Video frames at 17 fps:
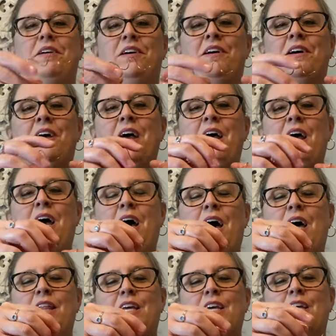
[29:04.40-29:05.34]
I
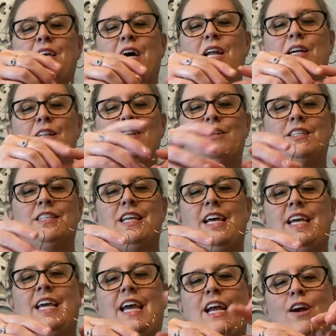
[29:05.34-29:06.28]
think it kind of looks
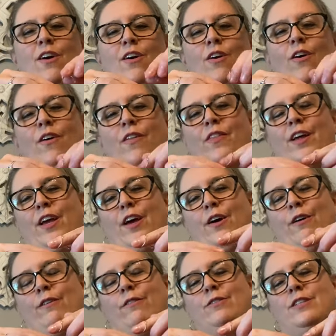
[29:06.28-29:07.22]
like hair on the
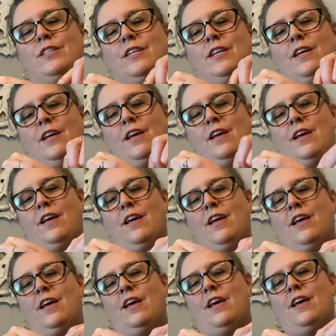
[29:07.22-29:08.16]
ghost.
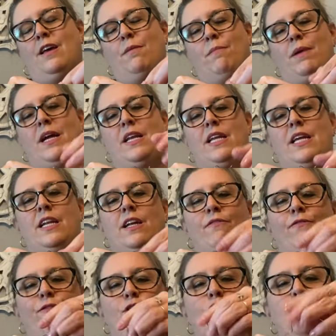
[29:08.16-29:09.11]
Might need a
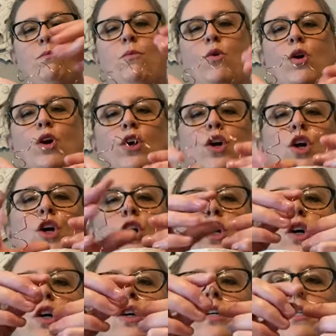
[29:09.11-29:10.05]
few more
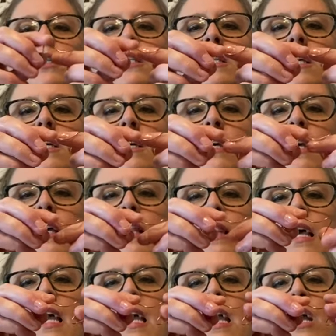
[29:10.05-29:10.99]
curls in
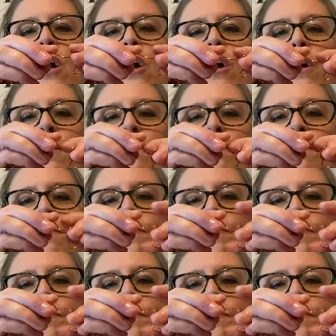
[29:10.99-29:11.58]
the hair.